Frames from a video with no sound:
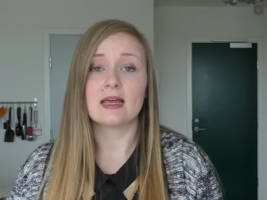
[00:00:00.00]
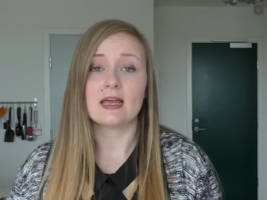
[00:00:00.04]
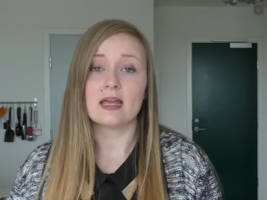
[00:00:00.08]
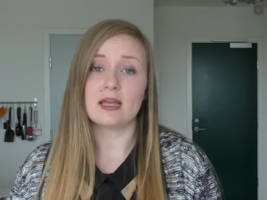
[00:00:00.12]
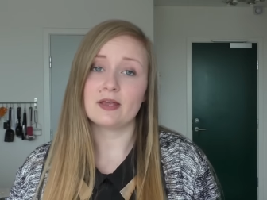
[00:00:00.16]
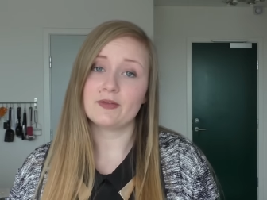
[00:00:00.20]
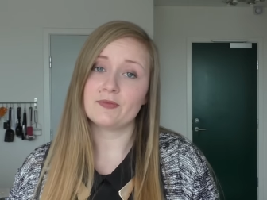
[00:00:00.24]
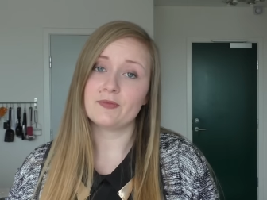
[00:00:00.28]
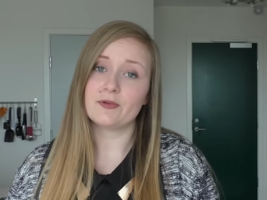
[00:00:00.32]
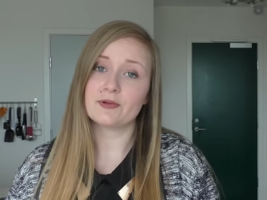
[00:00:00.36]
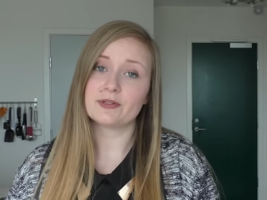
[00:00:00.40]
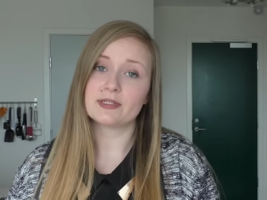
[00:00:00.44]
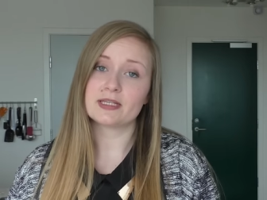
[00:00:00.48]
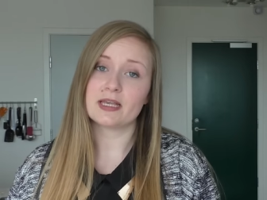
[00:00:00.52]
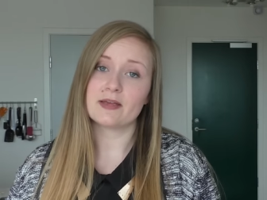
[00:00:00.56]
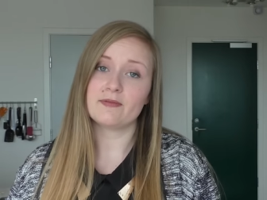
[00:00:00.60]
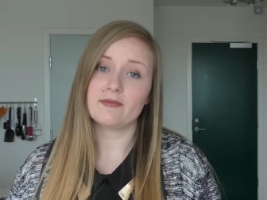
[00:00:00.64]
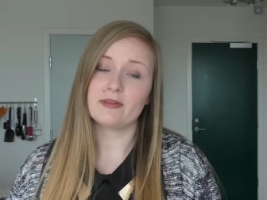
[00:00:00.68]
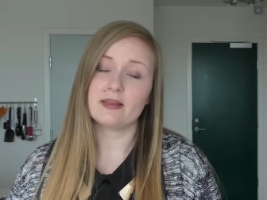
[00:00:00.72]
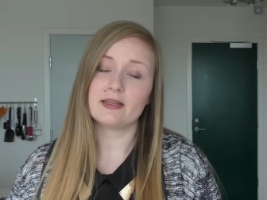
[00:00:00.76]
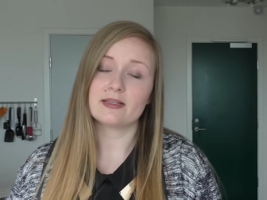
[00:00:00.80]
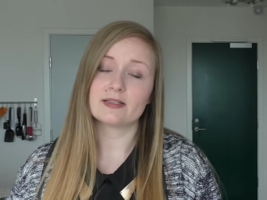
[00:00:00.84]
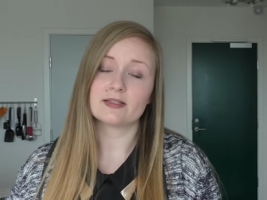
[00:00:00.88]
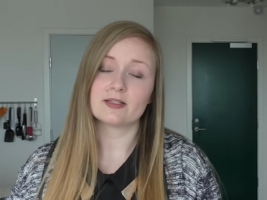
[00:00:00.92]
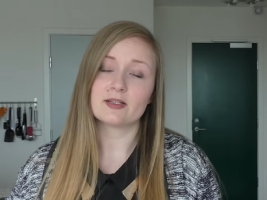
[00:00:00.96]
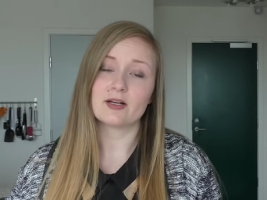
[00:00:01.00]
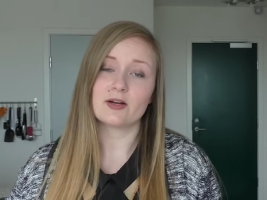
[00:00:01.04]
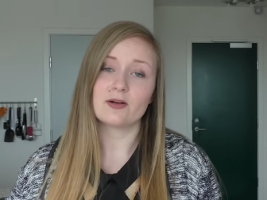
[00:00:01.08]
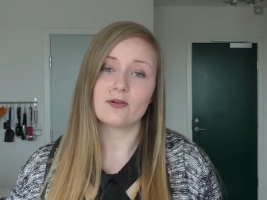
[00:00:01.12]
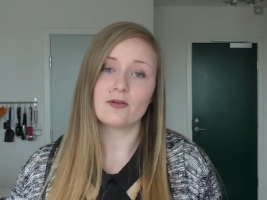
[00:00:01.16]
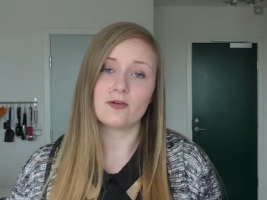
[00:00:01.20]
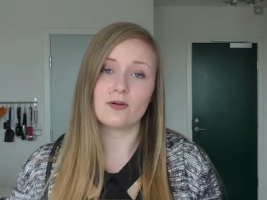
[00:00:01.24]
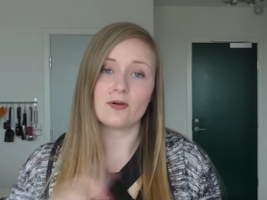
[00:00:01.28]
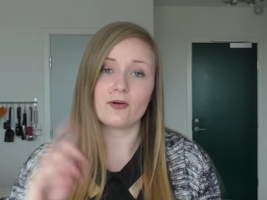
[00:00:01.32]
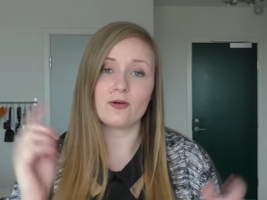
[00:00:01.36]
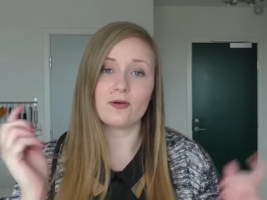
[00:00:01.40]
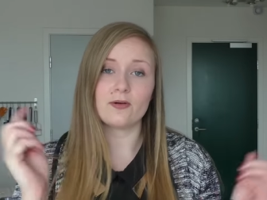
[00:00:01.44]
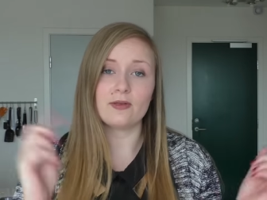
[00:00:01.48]
If you want to give these a
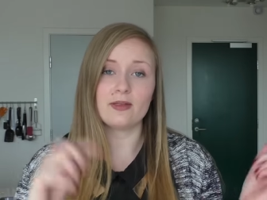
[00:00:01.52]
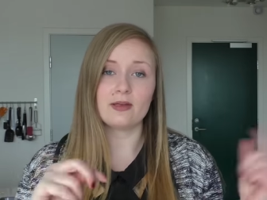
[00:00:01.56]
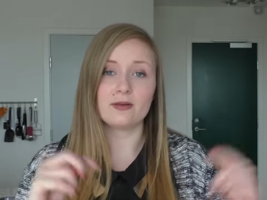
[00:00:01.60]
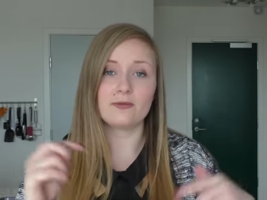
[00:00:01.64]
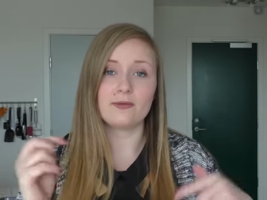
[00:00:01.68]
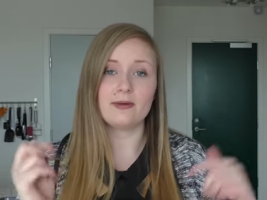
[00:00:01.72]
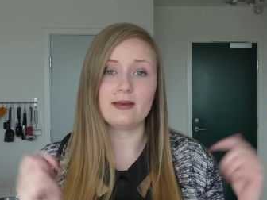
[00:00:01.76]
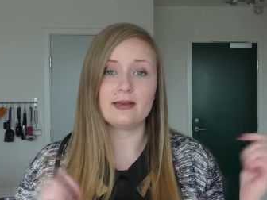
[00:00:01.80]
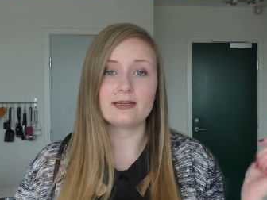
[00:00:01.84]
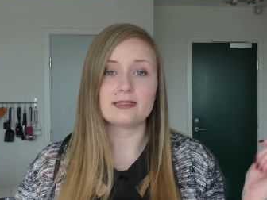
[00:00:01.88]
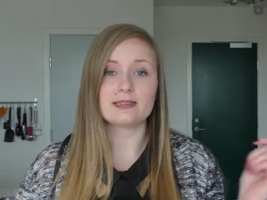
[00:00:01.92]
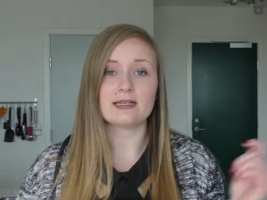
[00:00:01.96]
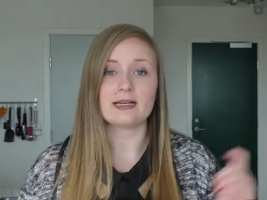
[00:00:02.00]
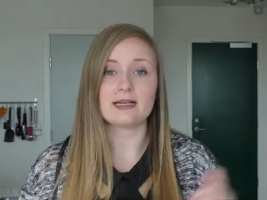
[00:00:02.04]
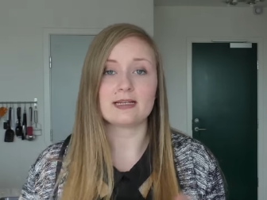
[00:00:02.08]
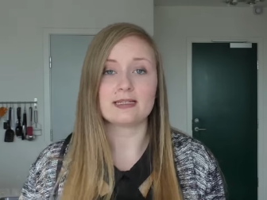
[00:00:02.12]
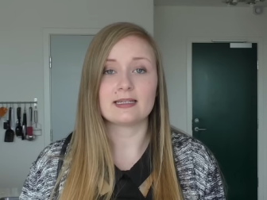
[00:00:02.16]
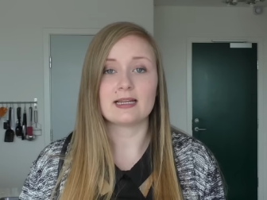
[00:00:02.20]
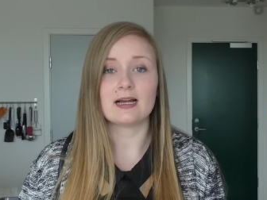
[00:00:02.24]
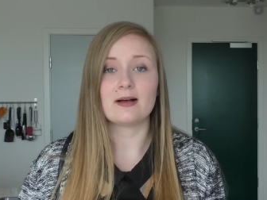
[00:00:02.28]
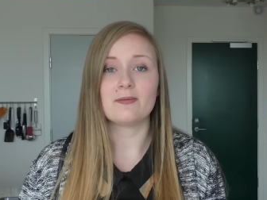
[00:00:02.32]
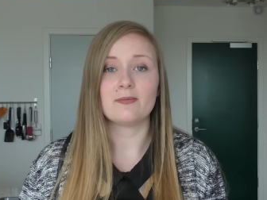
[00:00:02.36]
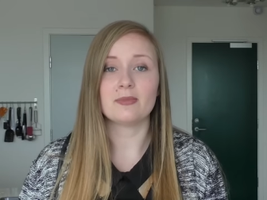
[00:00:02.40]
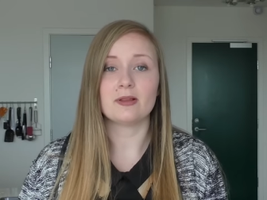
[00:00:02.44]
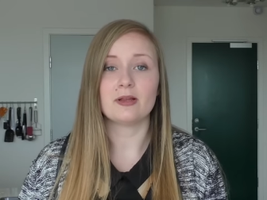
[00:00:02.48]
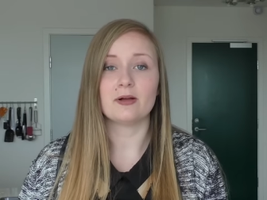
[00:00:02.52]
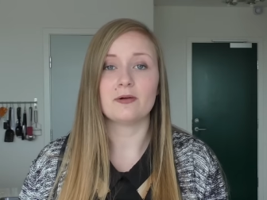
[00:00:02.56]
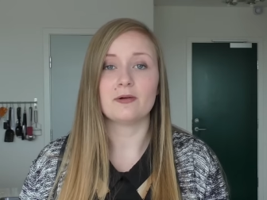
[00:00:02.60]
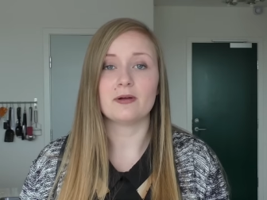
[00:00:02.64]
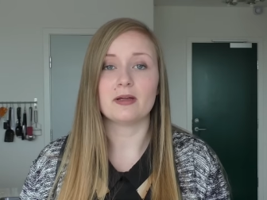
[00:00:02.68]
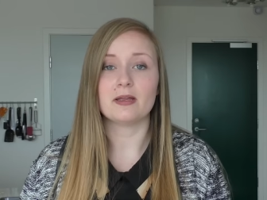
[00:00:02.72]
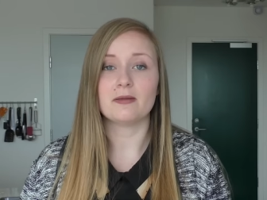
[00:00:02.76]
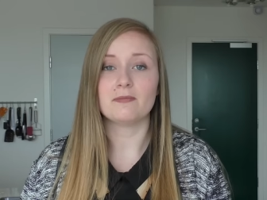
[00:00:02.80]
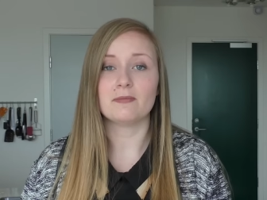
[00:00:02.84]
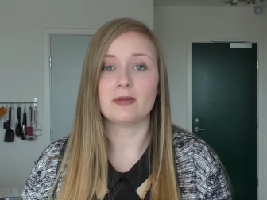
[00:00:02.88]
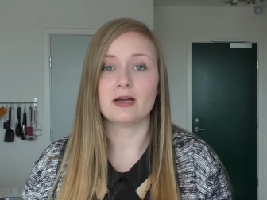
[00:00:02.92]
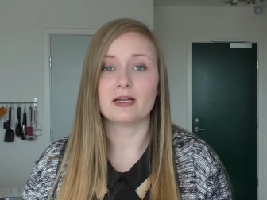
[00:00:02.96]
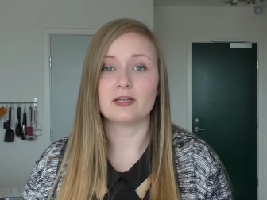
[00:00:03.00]
go, all ingredients are down below
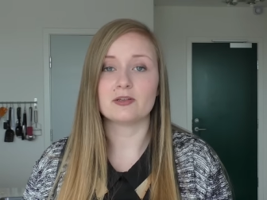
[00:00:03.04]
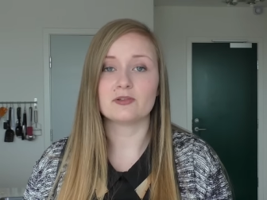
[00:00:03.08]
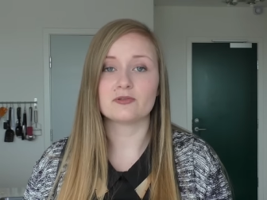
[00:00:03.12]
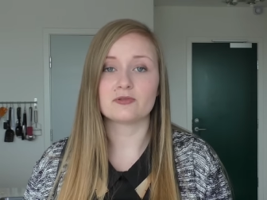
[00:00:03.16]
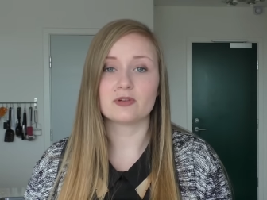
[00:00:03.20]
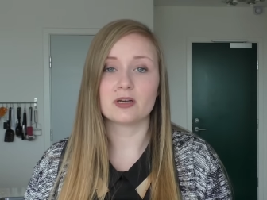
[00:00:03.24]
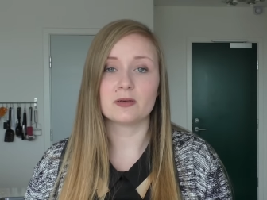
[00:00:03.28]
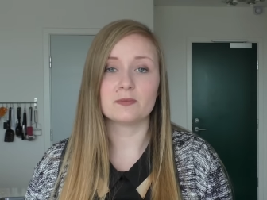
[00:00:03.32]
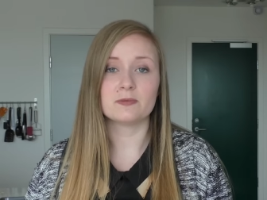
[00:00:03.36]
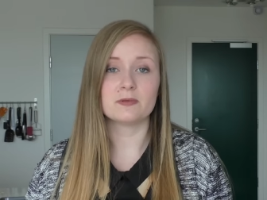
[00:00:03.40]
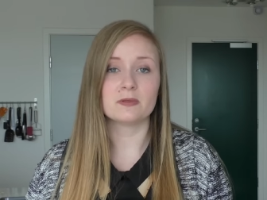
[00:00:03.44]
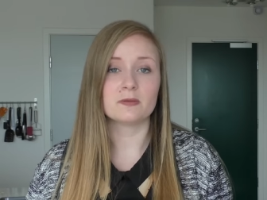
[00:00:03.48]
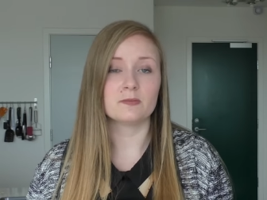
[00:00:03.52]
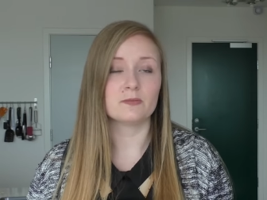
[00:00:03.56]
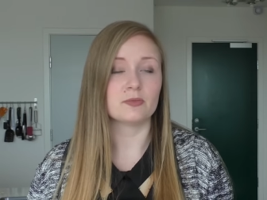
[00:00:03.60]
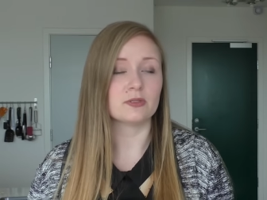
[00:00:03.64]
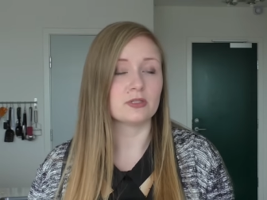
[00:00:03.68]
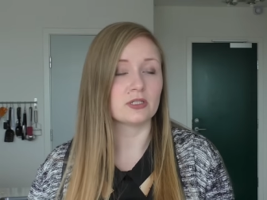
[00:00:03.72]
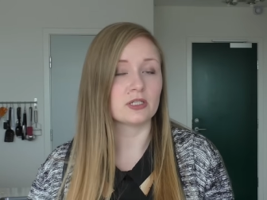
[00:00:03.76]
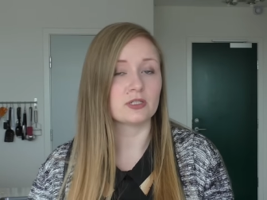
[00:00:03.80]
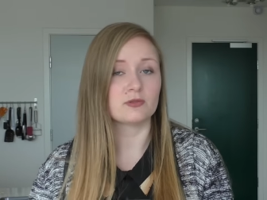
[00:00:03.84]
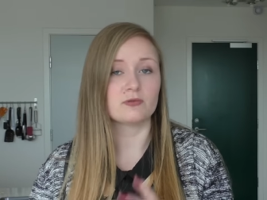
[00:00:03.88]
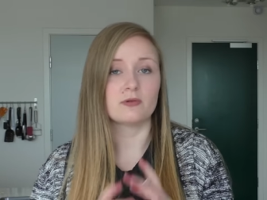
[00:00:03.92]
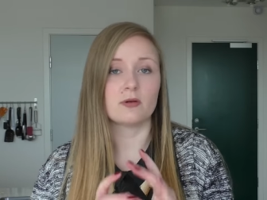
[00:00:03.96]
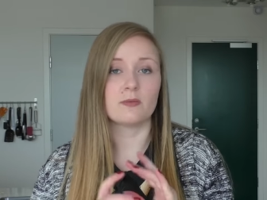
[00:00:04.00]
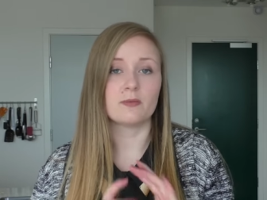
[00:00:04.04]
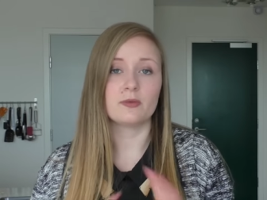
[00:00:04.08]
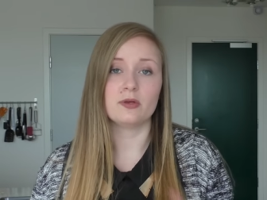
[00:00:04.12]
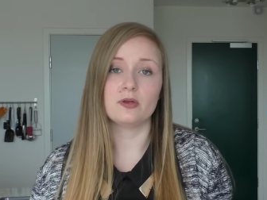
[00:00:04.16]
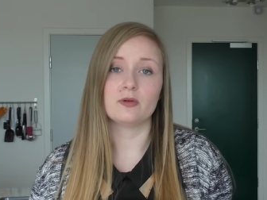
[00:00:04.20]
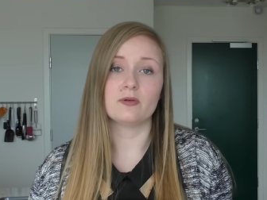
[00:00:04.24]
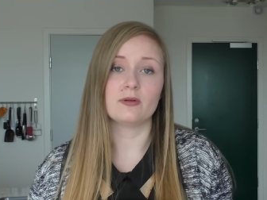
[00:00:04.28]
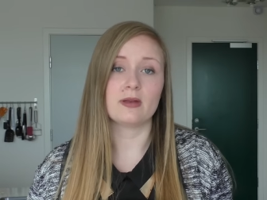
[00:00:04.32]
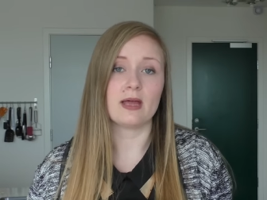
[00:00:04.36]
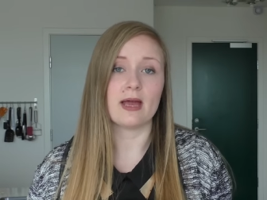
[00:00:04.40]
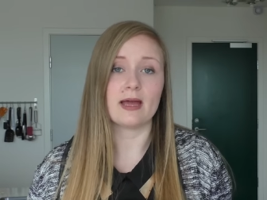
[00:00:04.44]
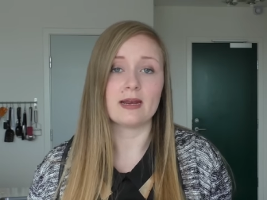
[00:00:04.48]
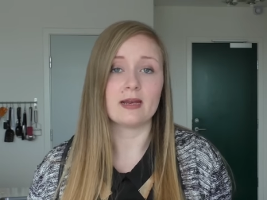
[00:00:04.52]
in my description, but just remember you
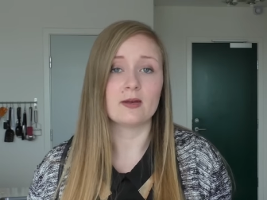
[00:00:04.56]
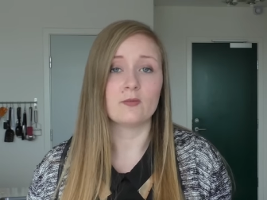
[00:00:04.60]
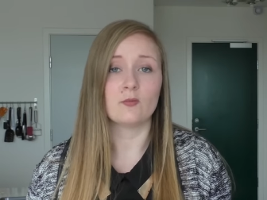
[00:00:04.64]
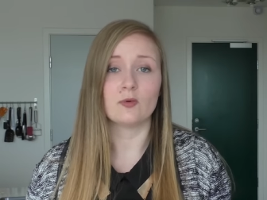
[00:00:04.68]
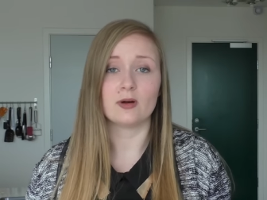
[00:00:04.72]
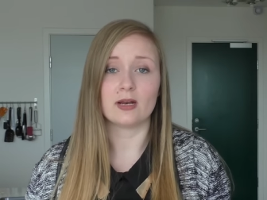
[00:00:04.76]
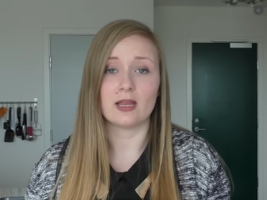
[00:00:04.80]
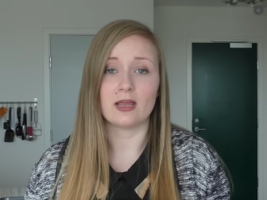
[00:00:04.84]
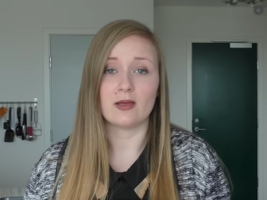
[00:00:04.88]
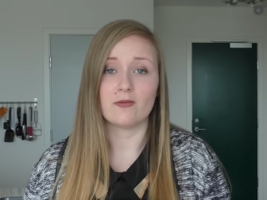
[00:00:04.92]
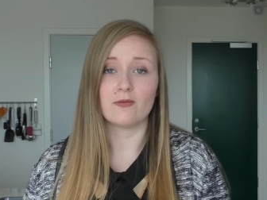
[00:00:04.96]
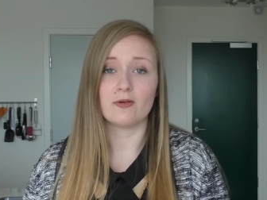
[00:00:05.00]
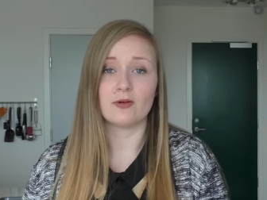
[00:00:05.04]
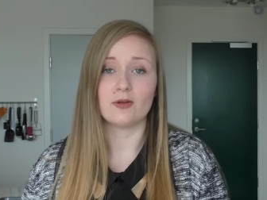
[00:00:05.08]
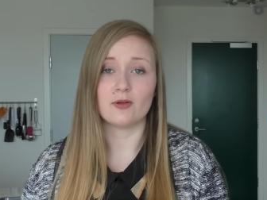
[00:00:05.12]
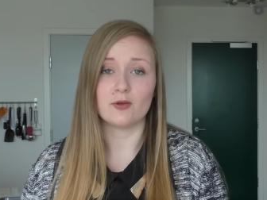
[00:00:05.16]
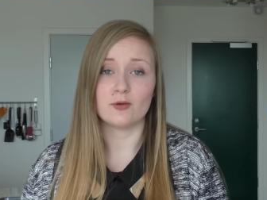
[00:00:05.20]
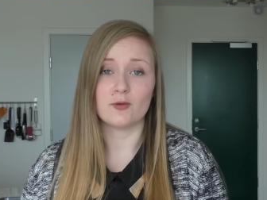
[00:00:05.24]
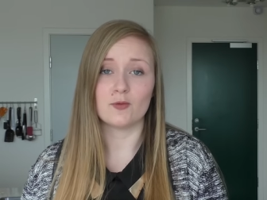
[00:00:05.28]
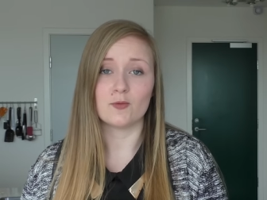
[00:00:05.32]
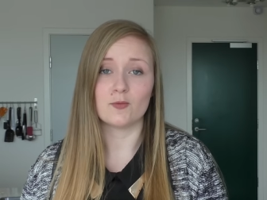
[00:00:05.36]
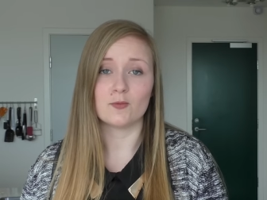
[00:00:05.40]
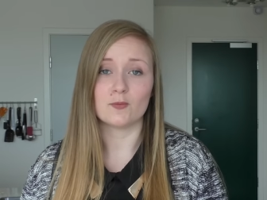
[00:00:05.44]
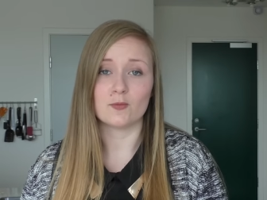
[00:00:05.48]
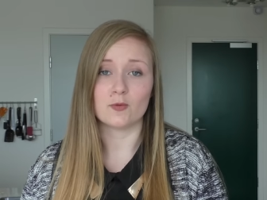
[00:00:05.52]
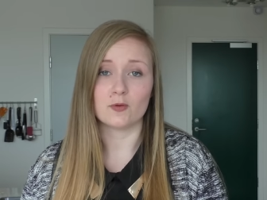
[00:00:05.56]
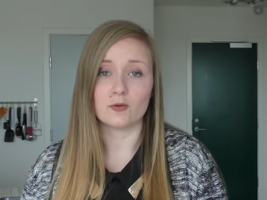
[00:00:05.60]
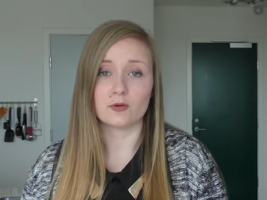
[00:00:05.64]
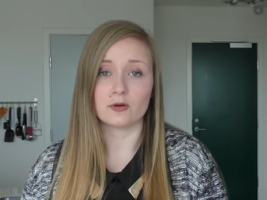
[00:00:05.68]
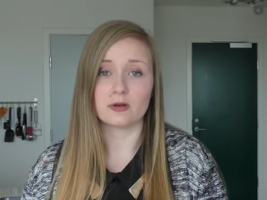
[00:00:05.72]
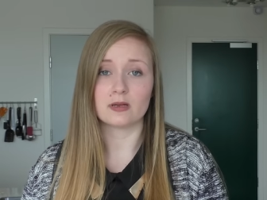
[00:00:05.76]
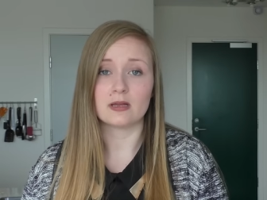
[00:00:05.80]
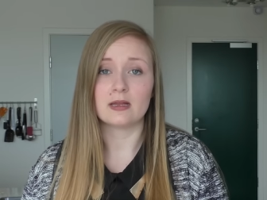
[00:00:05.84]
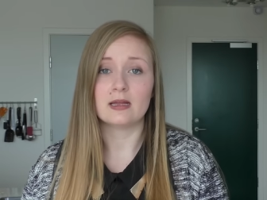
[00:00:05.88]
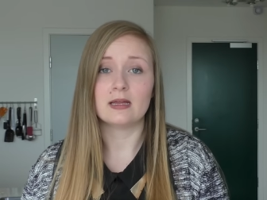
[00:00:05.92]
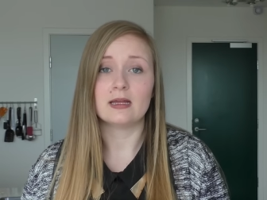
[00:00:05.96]
can add in whatever you want.